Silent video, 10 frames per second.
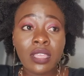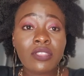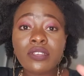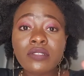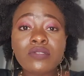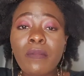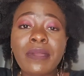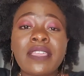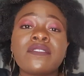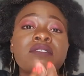There's
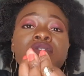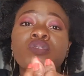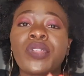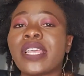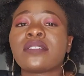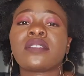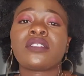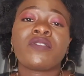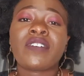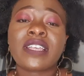even students in
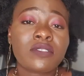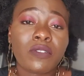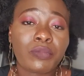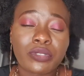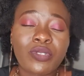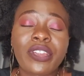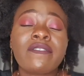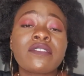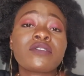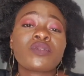University of Pretoria,
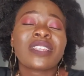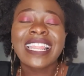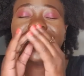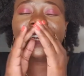even like